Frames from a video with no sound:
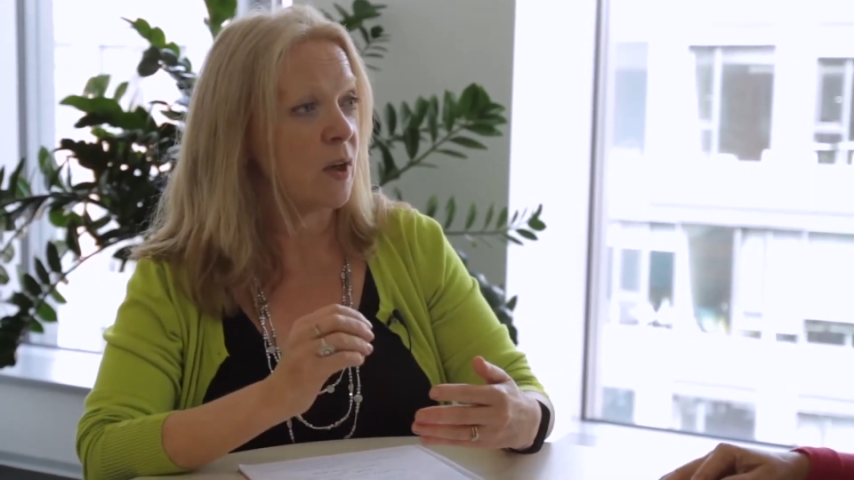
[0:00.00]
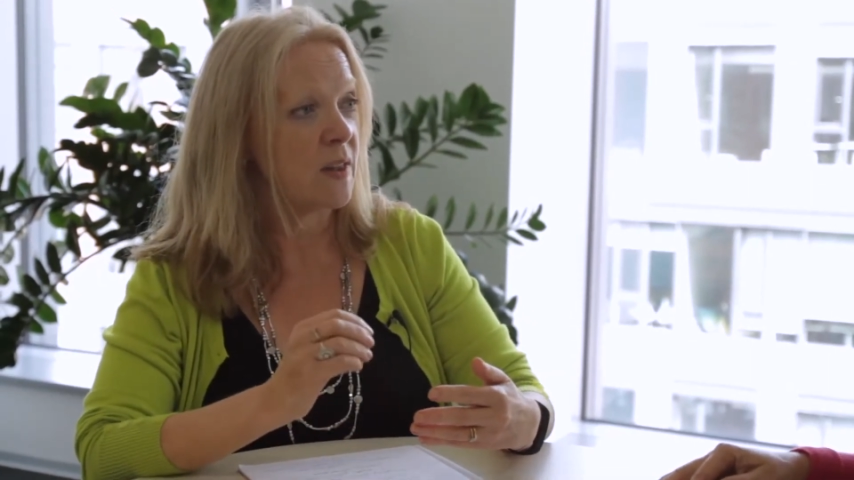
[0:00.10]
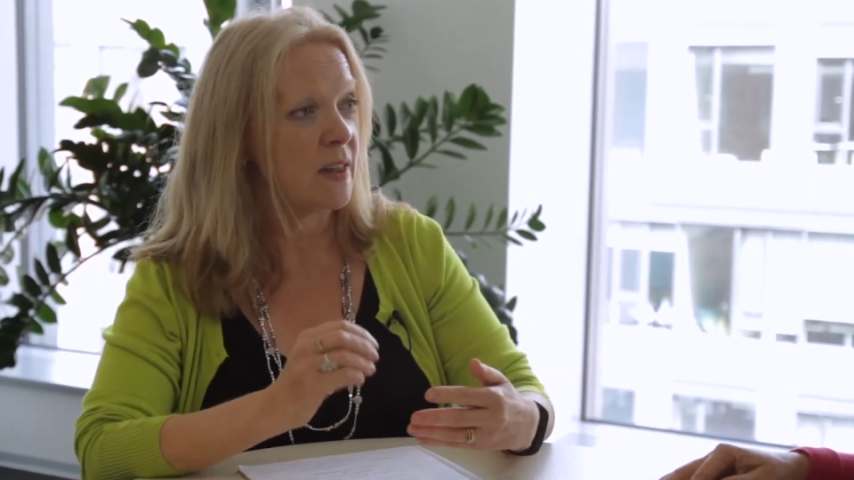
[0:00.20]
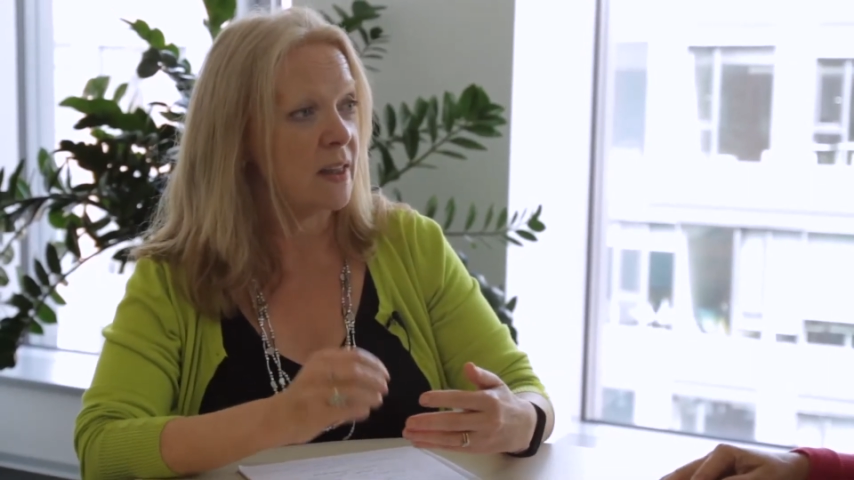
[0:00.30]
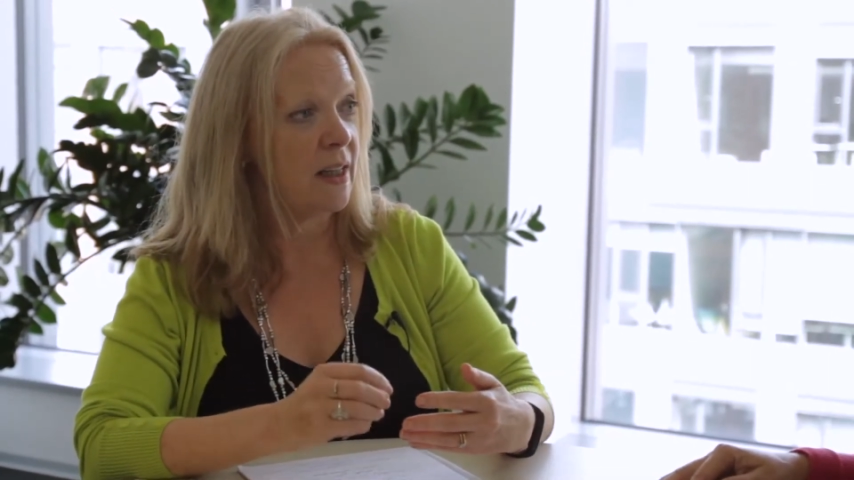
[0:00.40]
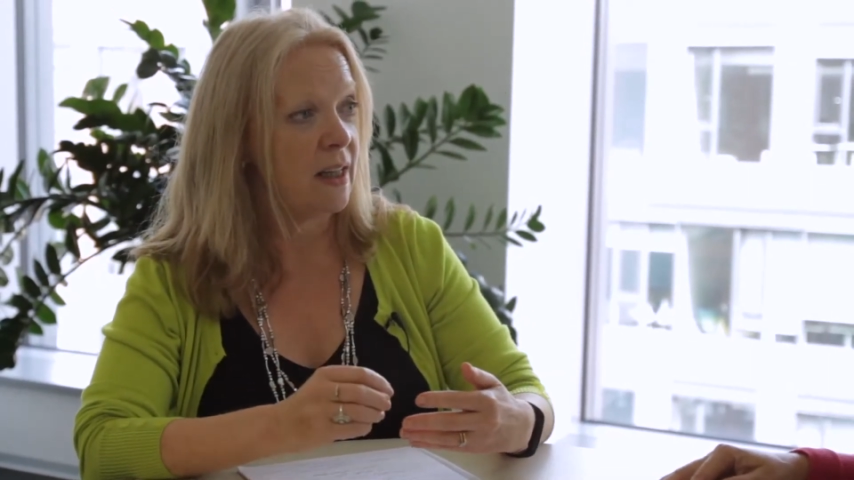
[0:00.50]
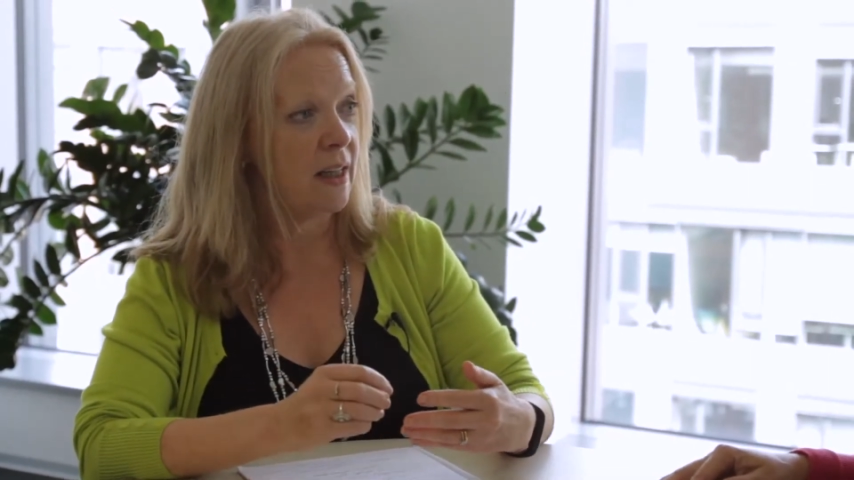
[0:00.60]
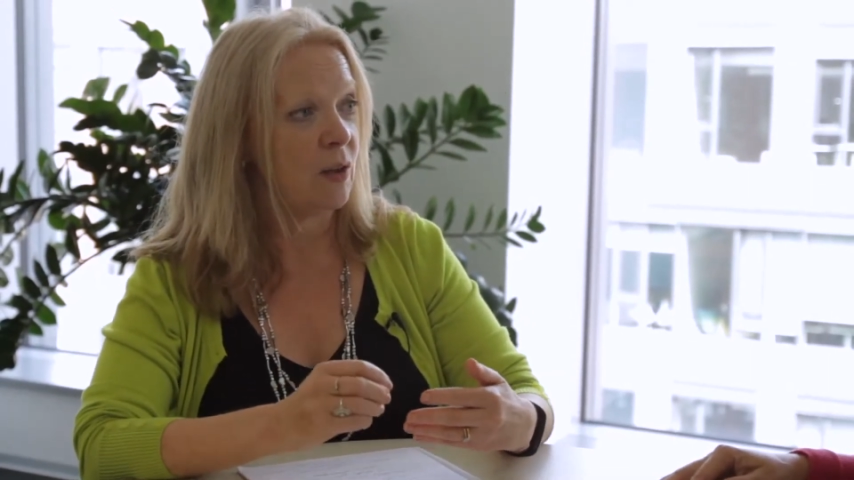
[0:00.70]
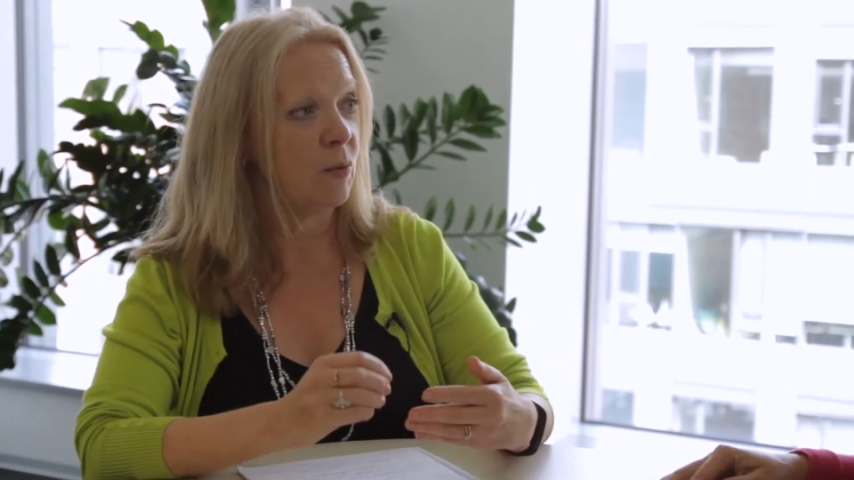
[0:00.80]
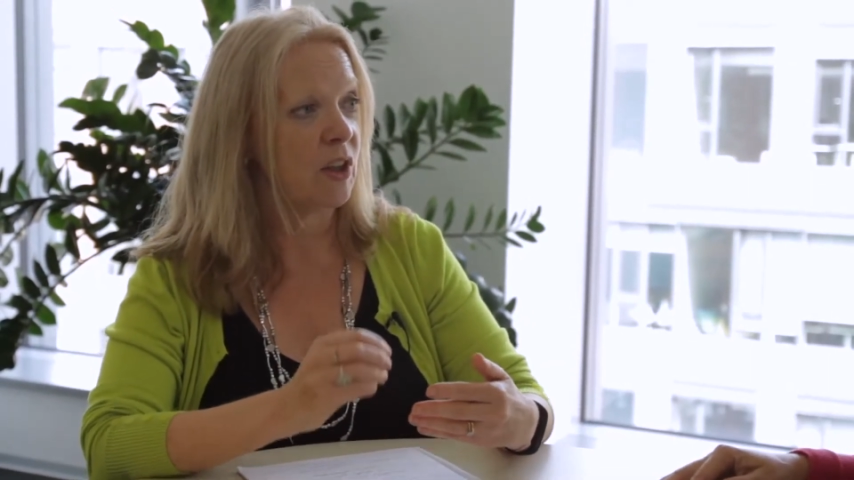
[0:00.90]
what's the
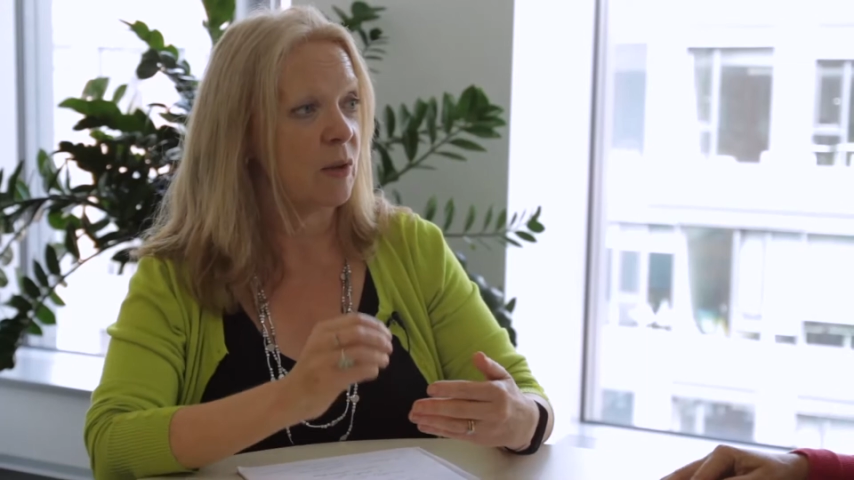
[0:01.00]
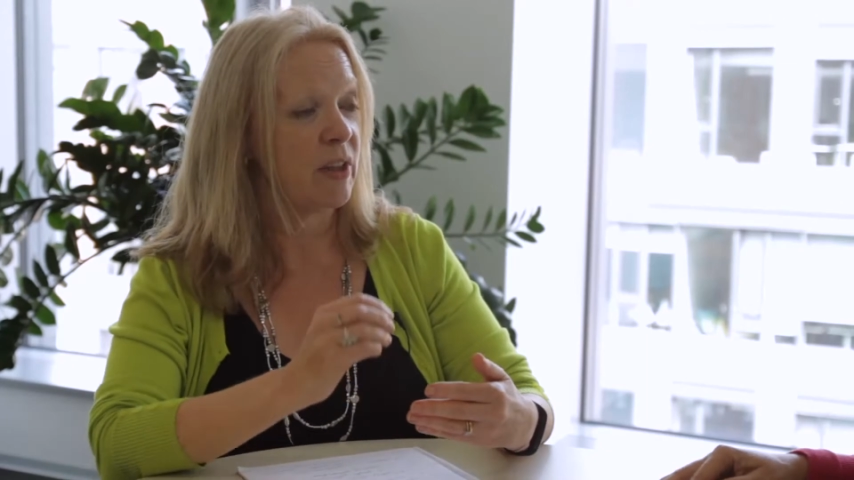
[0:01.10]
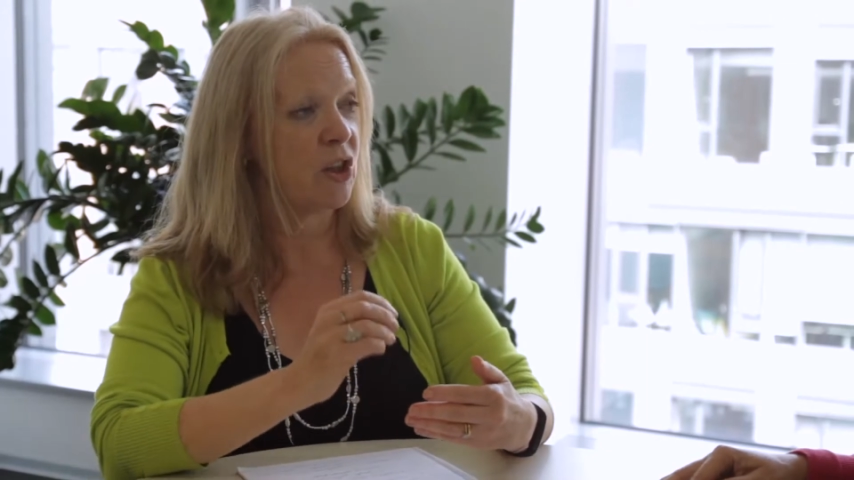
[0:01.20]
need, what are we